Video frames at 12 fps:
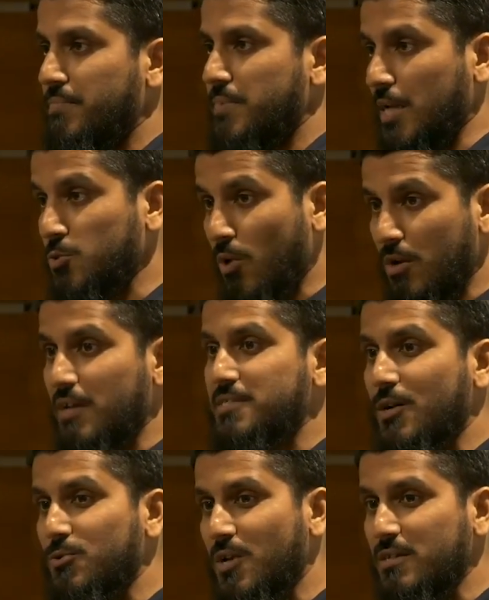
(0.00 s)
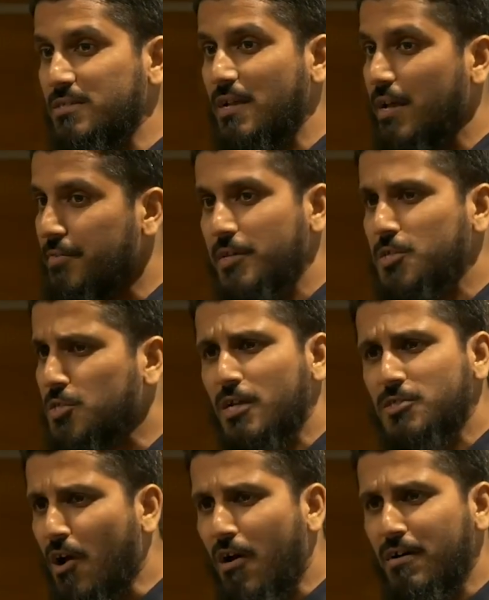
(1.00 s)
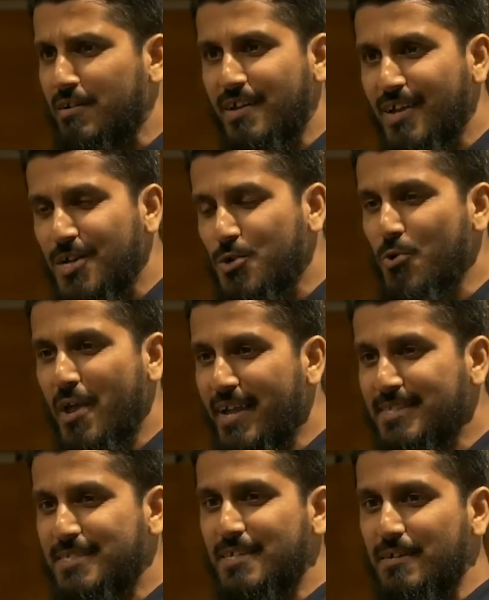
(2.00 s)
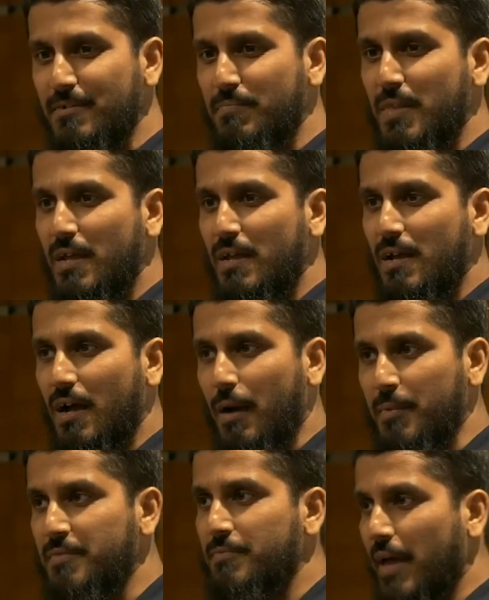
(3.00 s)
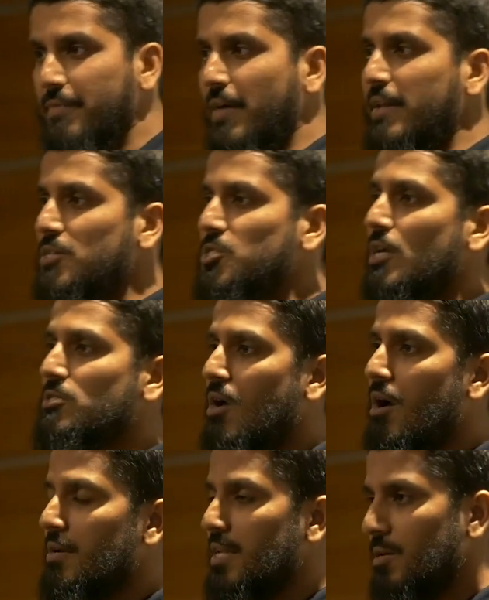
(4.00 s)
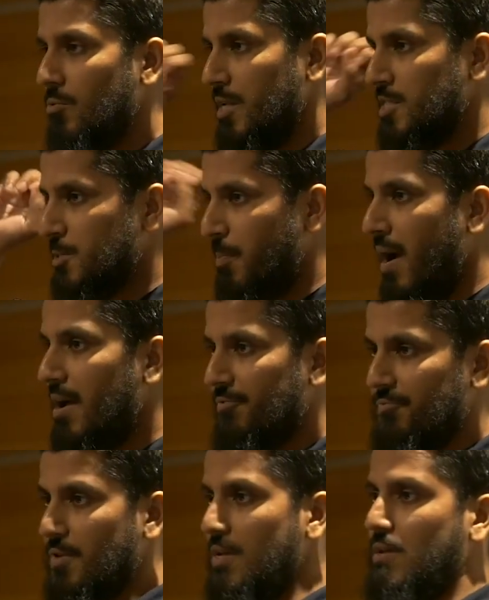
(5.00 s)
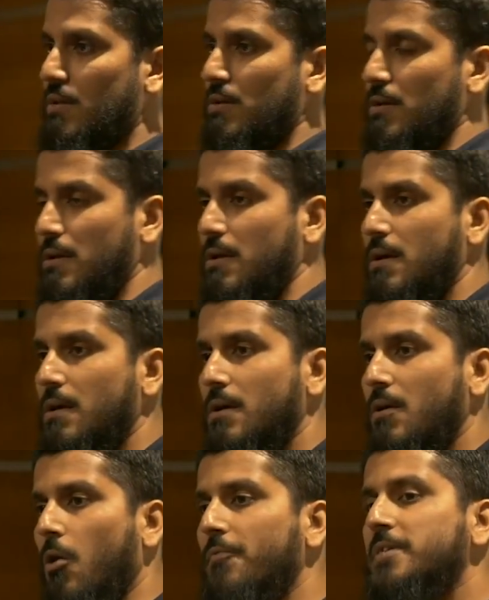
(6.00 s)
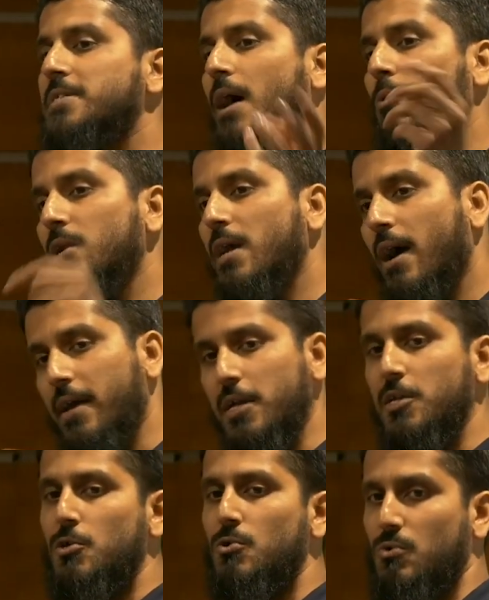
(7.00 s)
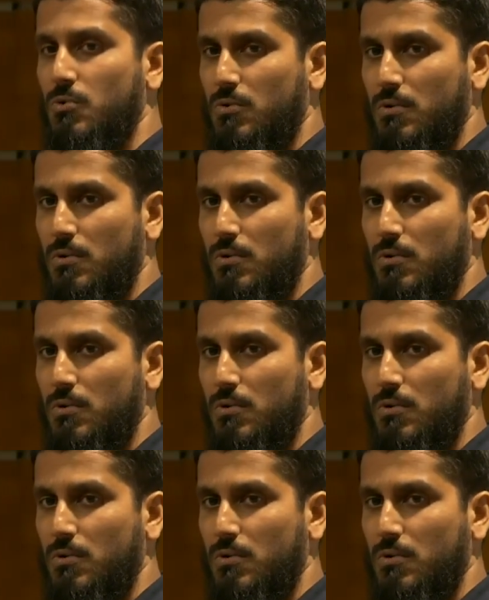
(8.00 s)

That's what Allah tells us. This is shaitan creating. I mean, that is shaitan. He will inspire fear of his awliya in you.